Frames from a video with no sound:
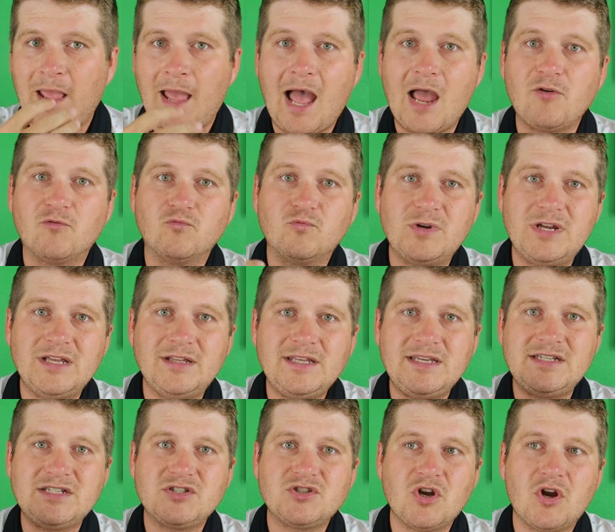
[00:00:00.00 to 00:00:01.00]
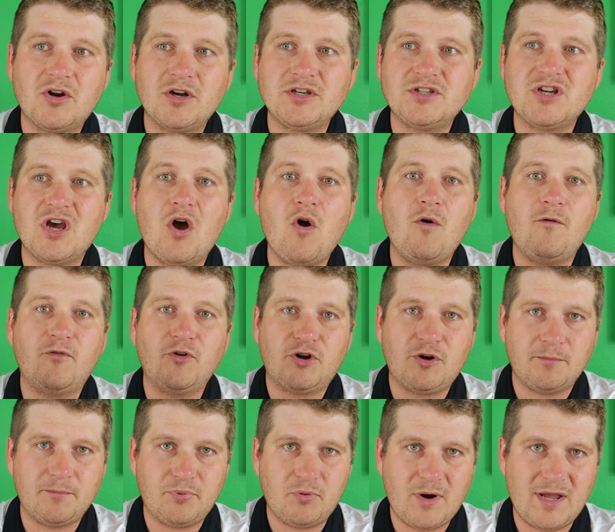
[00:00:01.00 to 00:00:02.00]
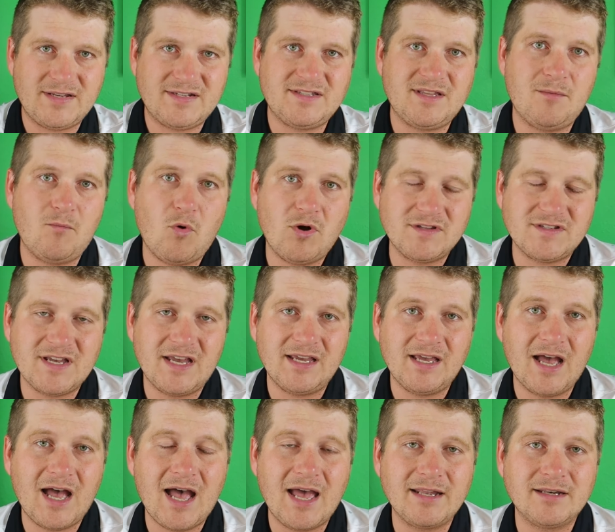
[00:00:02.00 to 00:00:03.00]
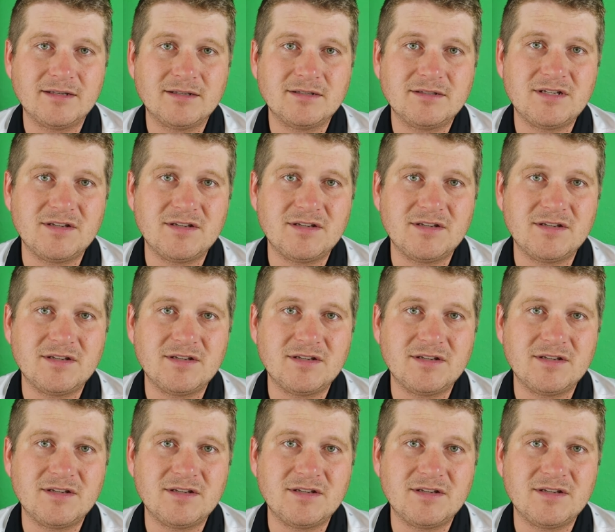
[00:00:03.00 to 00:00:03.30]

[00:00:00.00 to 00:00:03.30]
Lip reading: I really started to overcompress them once I got